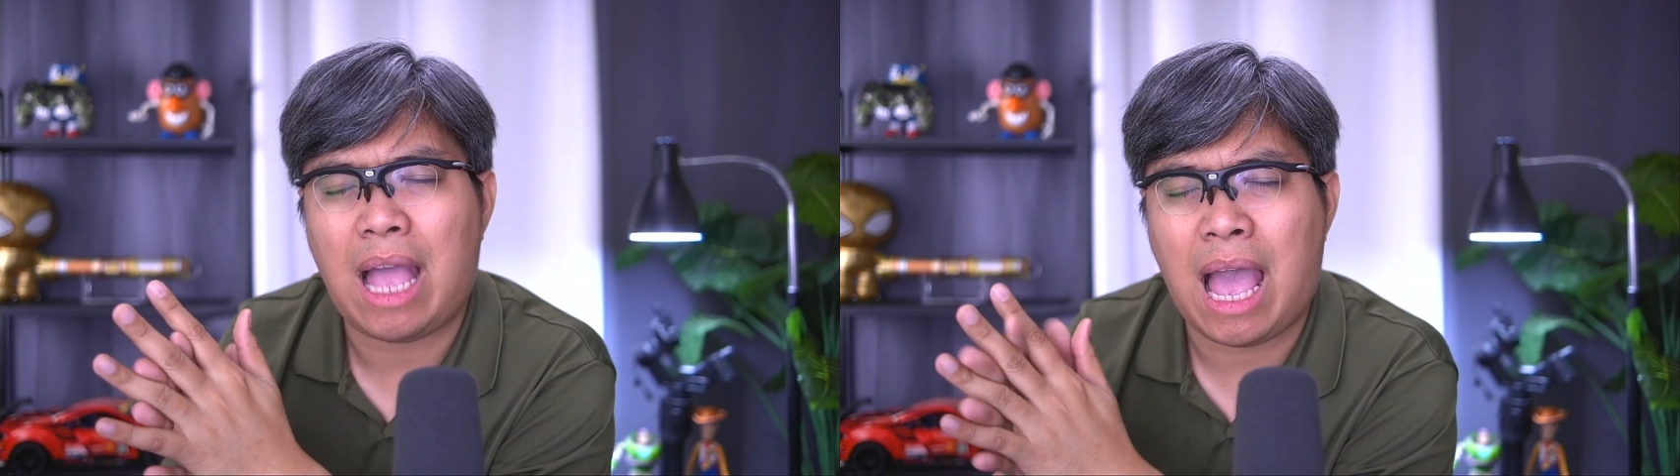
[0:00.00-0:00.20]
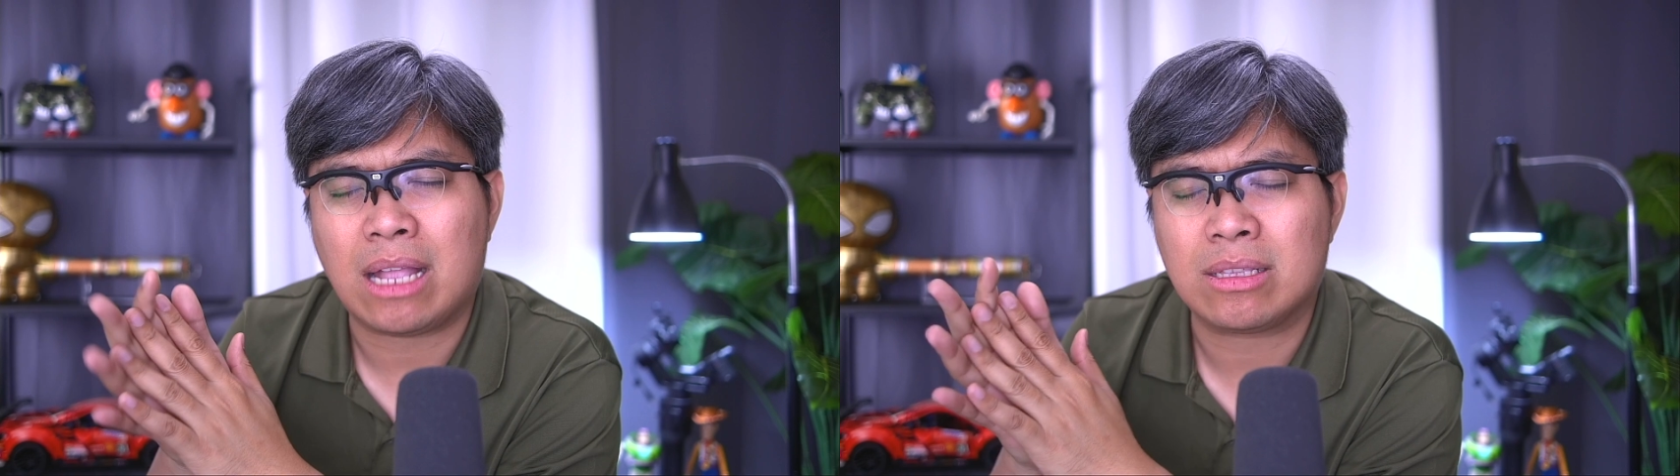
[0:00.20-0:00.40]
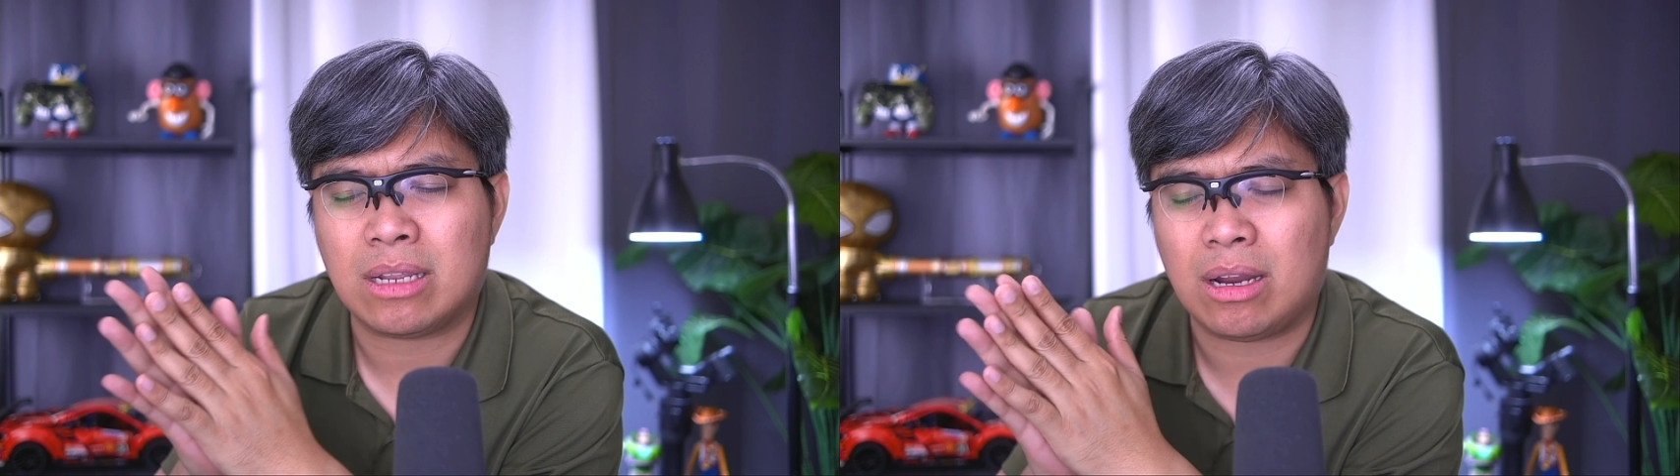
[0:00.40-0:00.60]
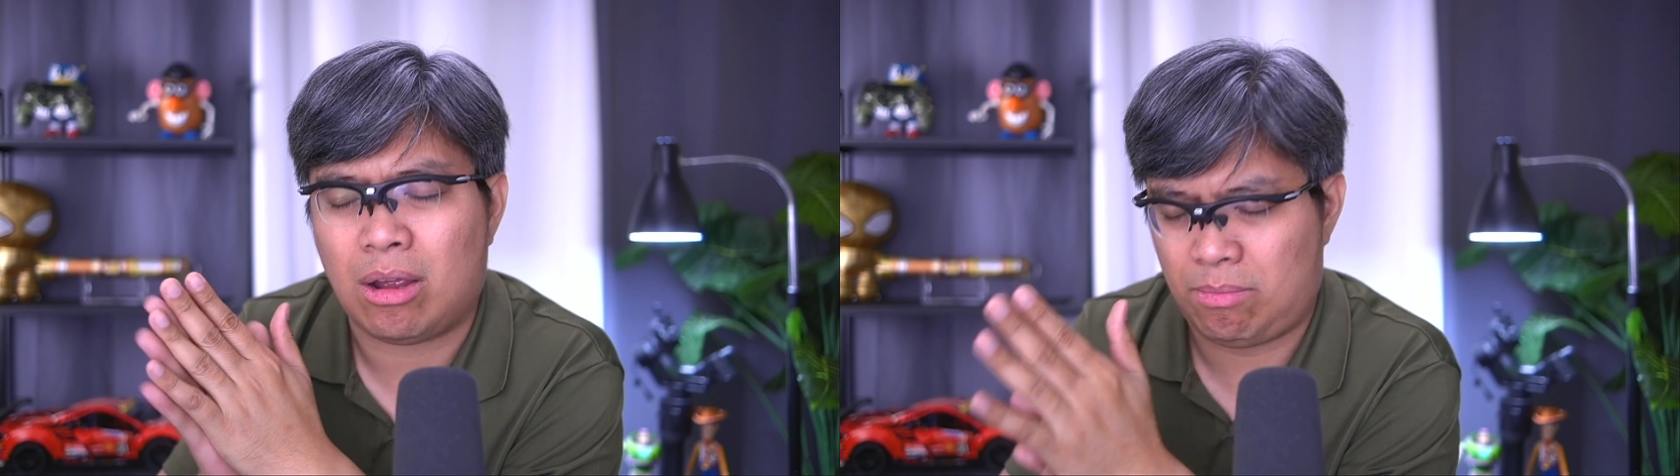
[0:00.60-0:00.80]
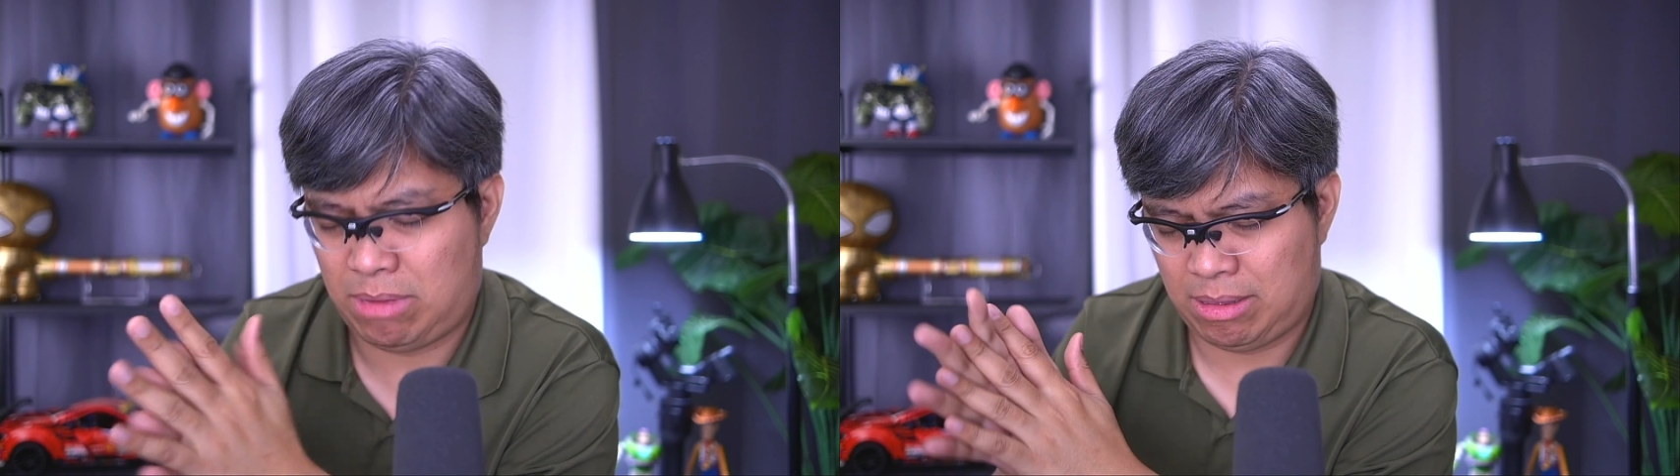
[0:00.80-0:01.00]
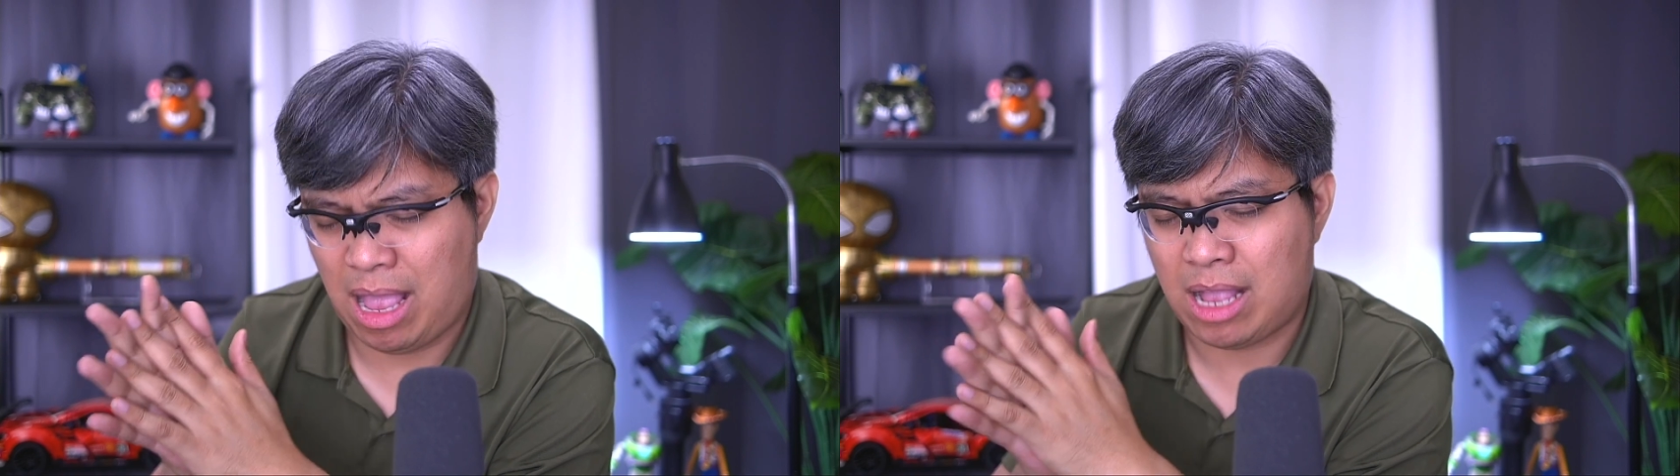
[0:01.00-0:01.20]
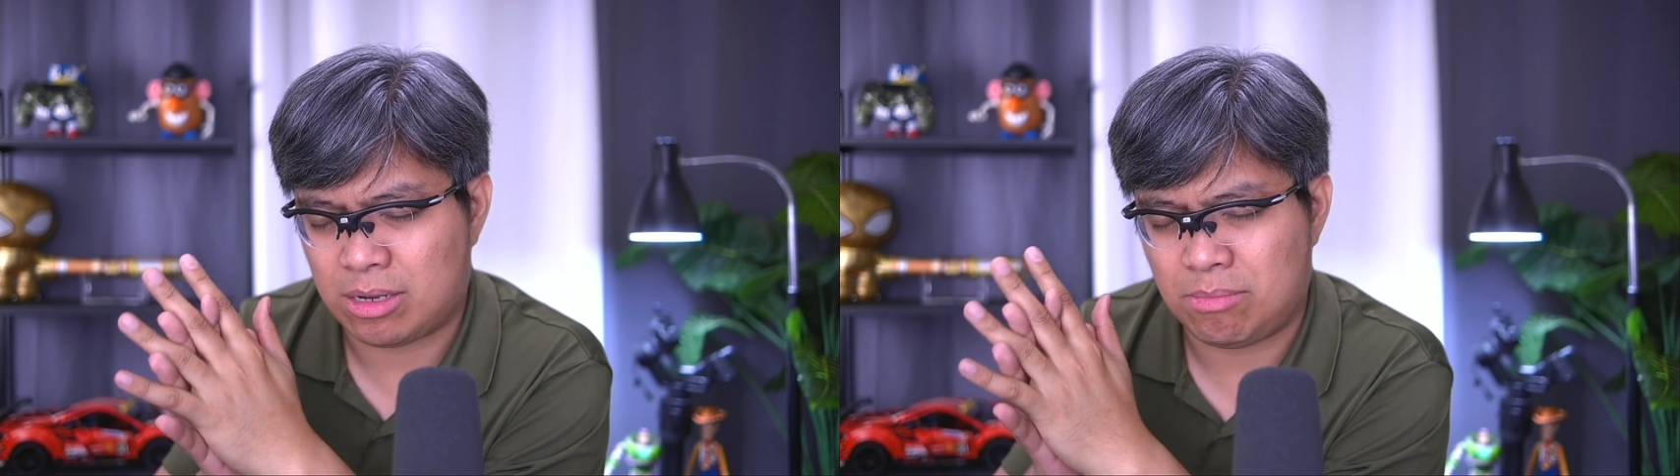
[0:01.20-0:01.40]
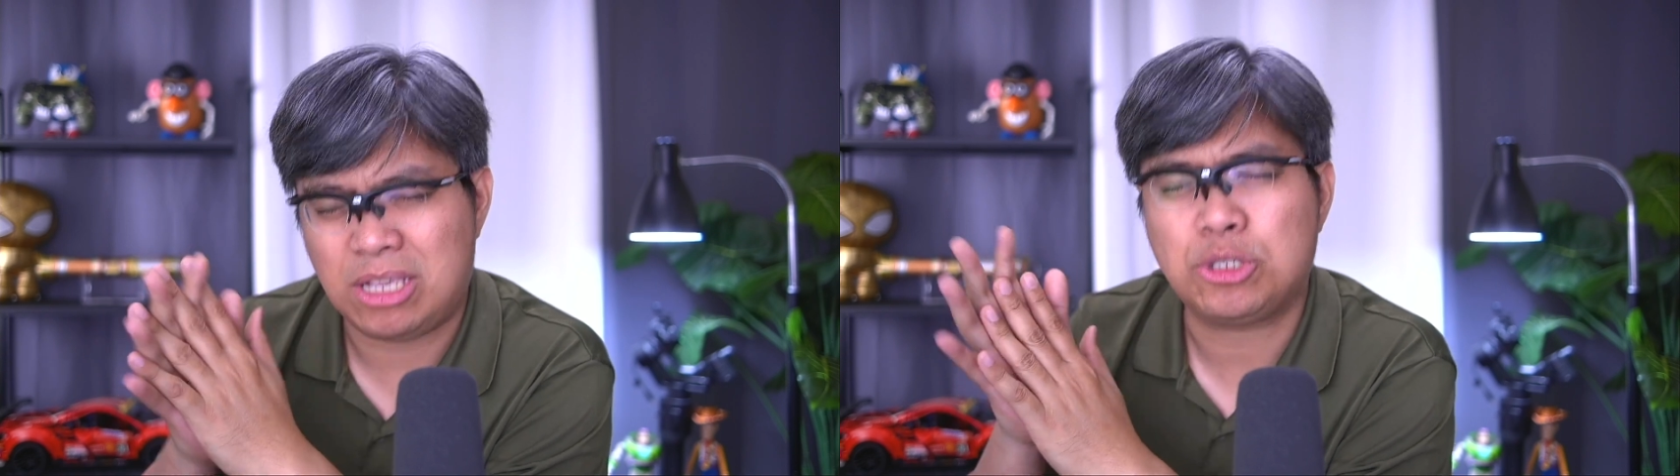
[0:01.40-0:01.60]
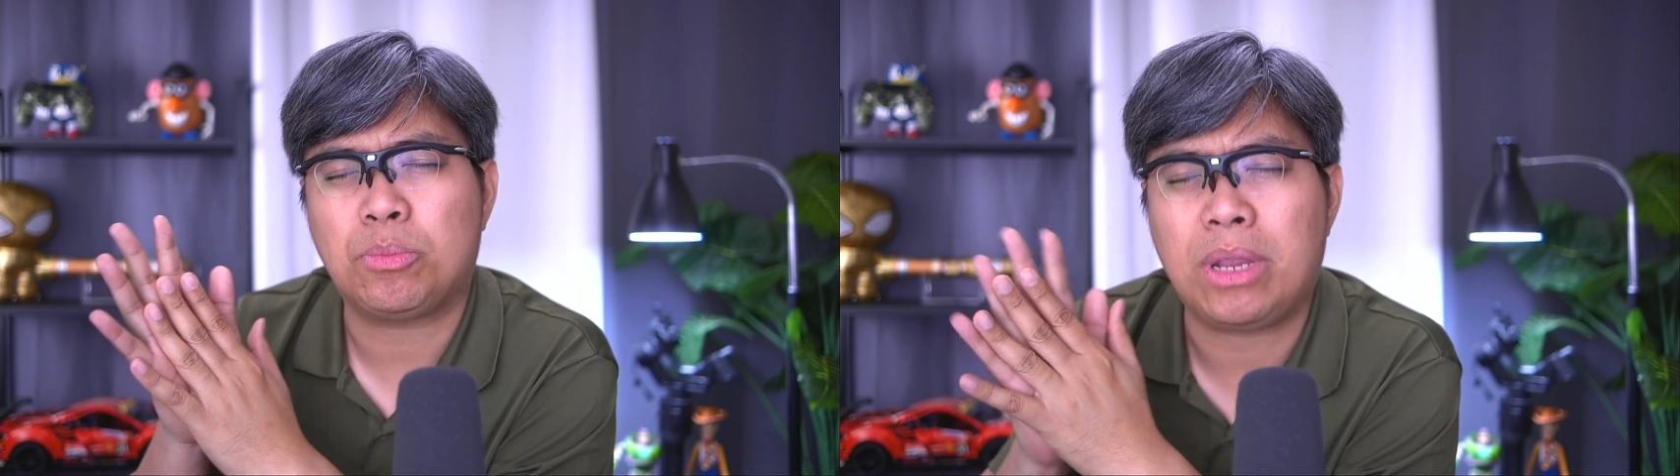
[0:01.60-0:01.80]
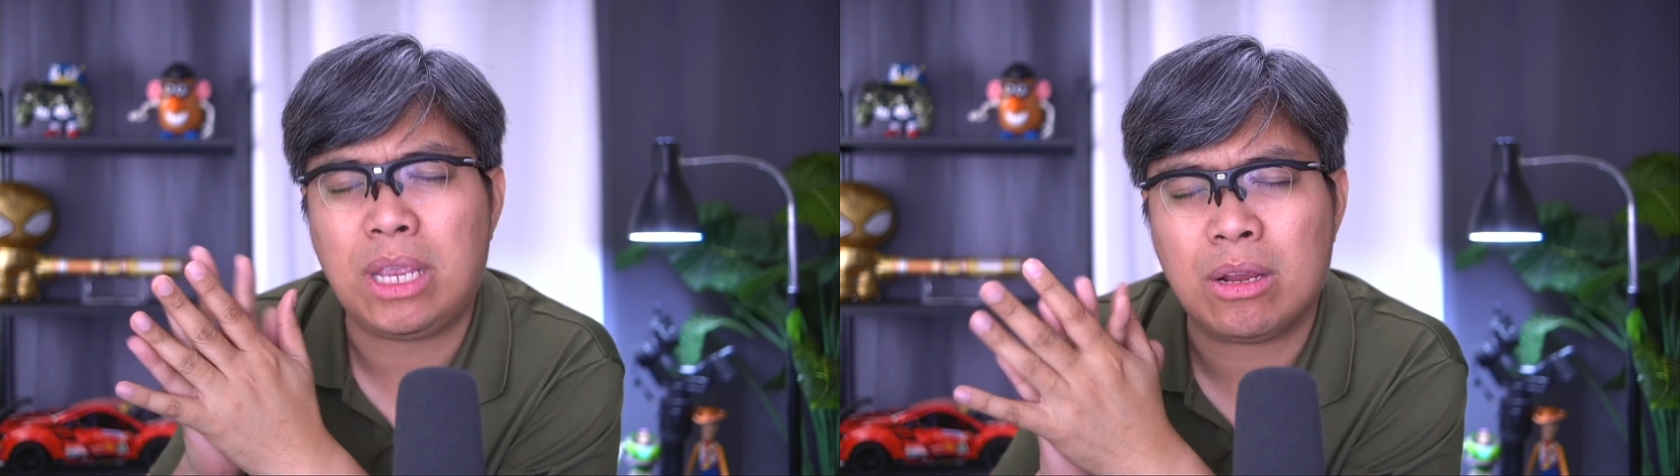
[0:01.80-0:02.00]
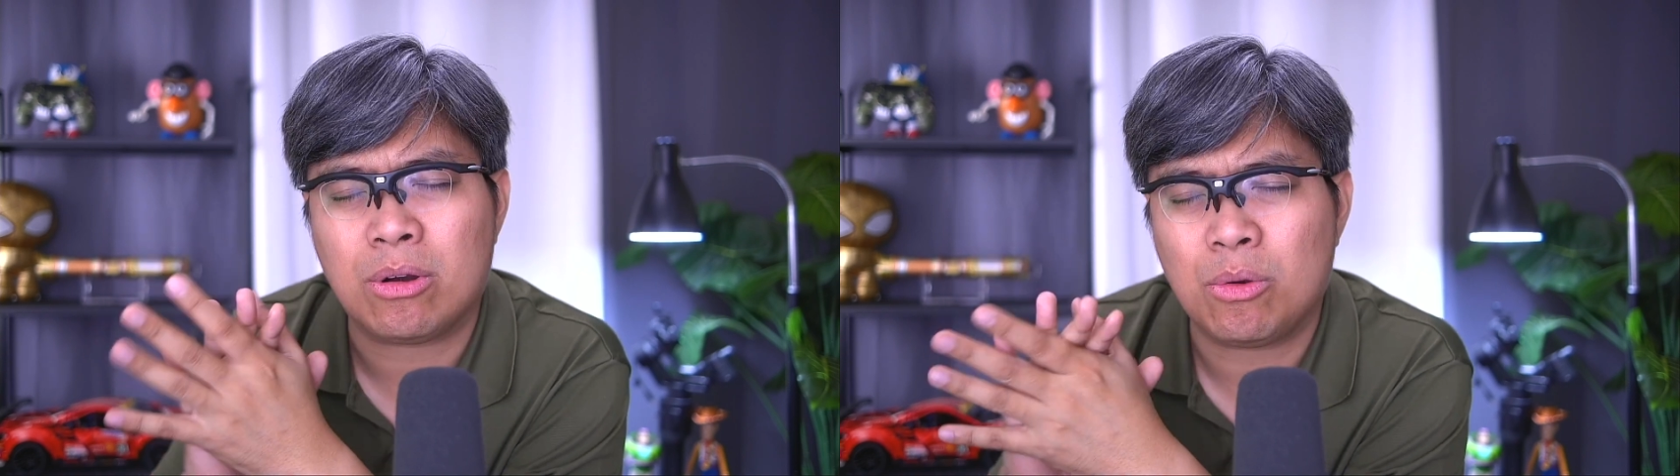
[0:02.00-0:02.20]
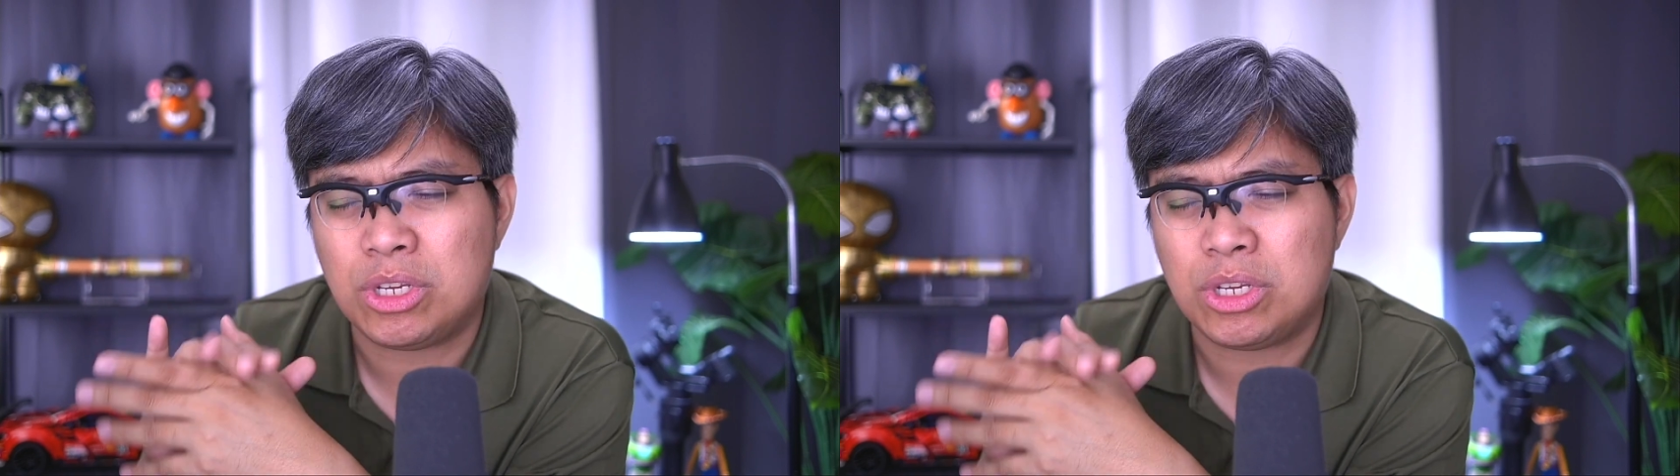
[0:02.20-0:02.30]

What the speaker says: superhero,